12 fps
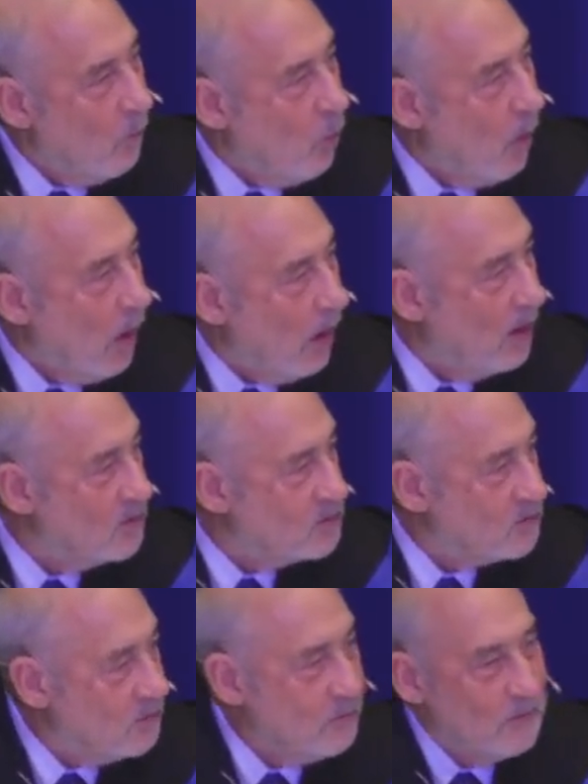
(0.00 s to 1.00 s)

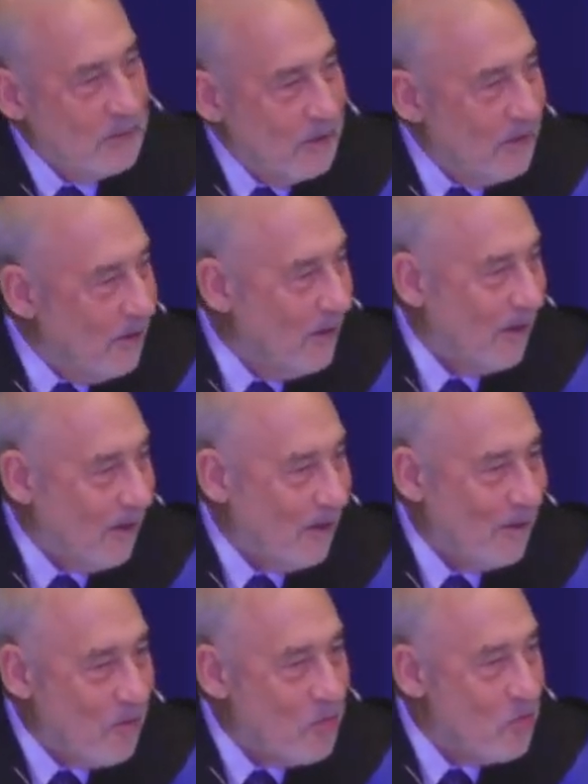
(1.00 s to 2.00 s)
was
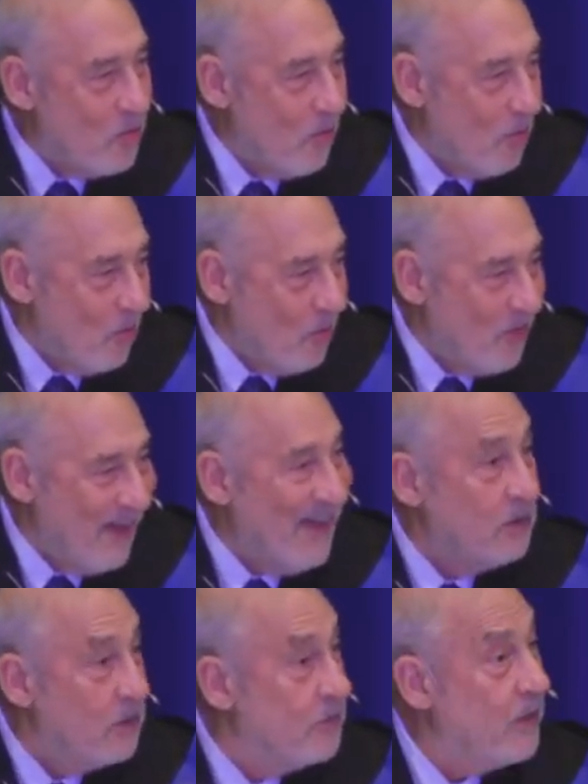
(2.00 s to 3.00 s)
uh, the
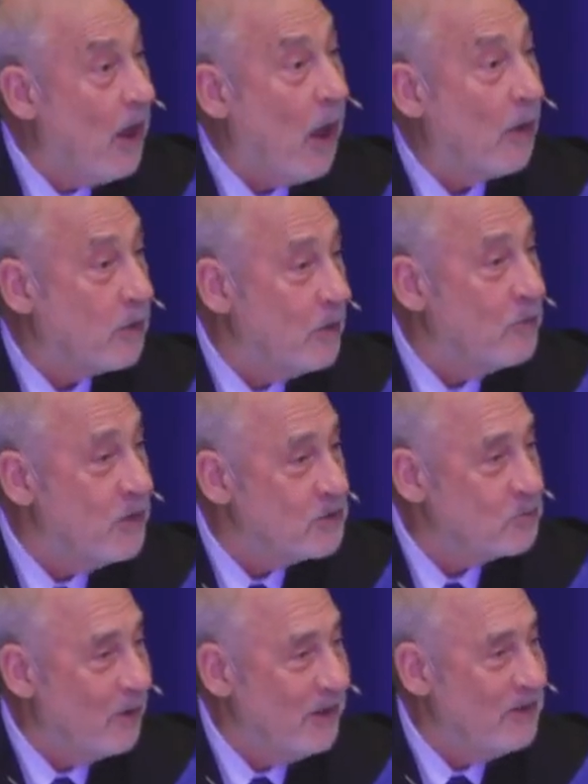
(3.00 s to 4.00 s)
end of the arc of
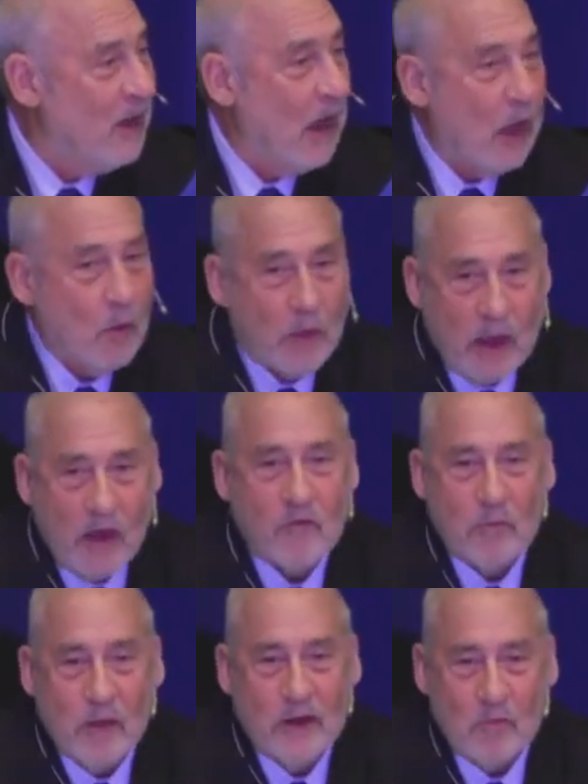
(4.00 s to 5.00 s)
history. Now
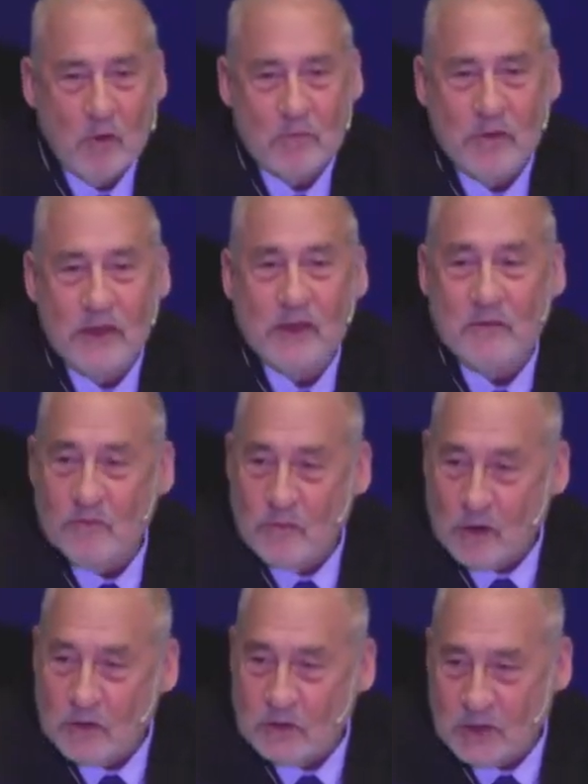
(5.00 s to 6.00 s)
everybody would be
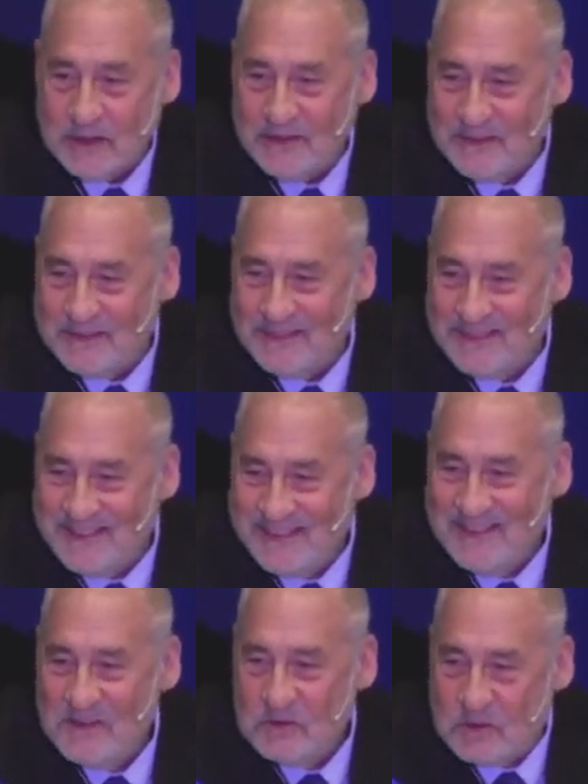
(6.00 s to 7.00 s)
converging
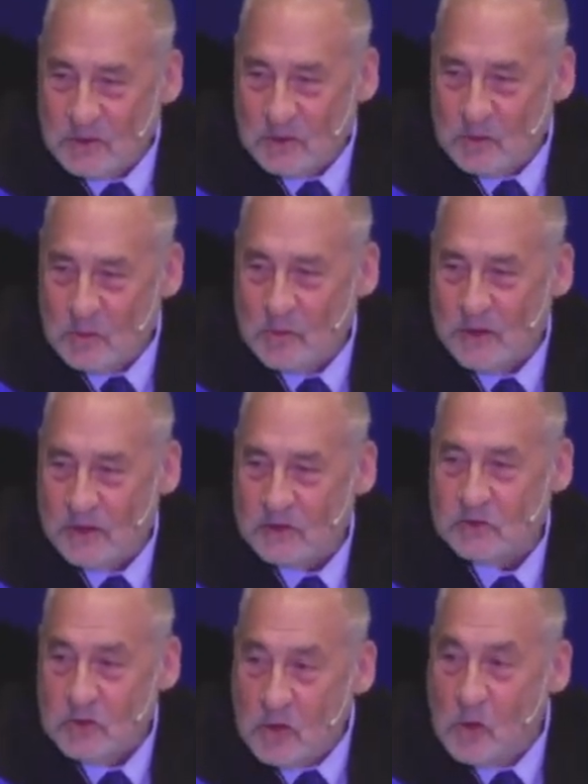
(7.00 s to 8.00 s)
to
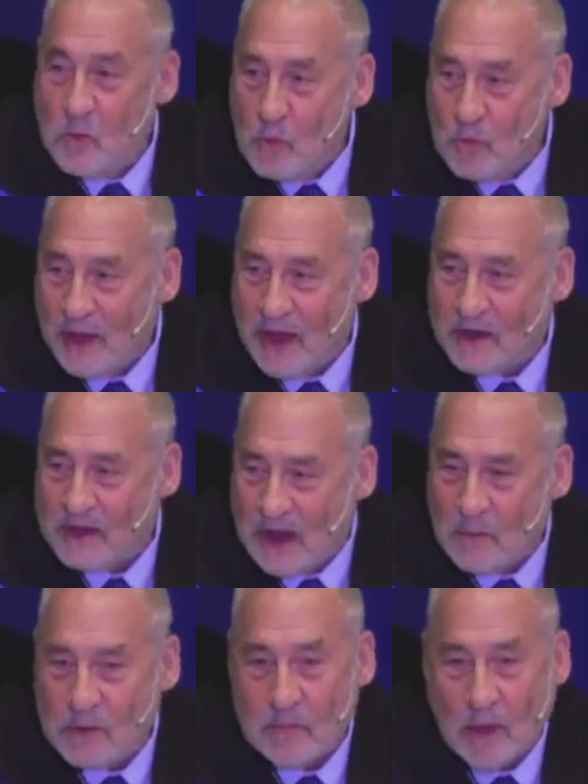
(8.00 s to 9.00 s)
this new
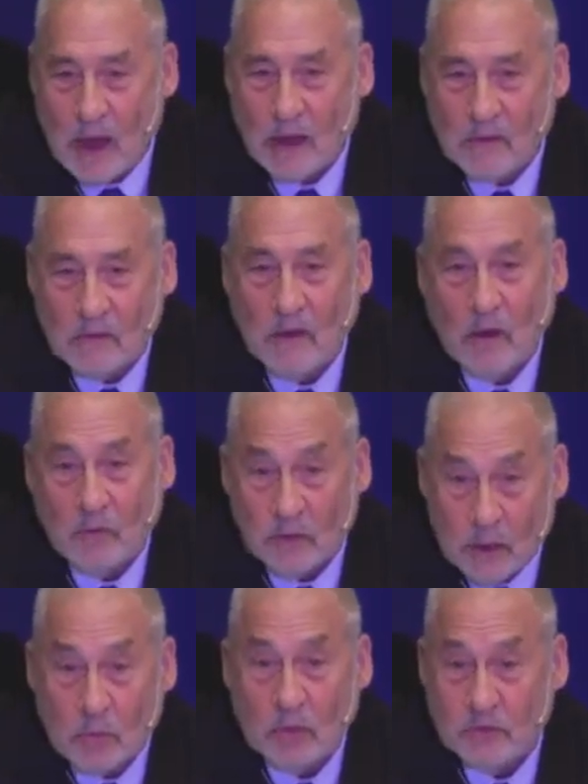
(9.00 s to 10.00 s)
economic model of
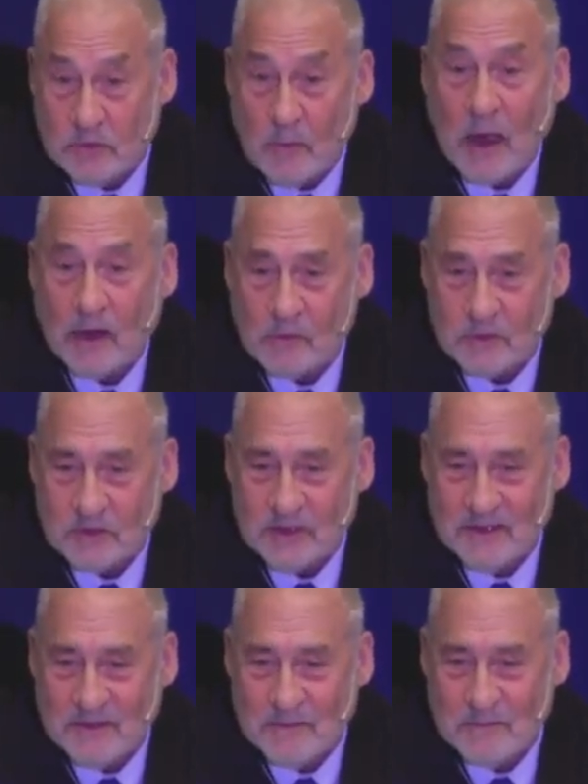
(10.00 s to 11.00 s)
liberal
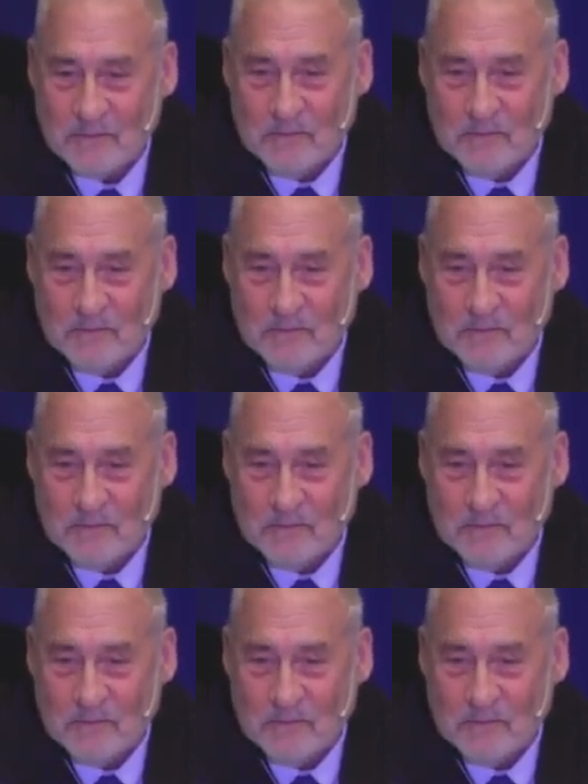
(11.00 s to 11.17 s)
democracy.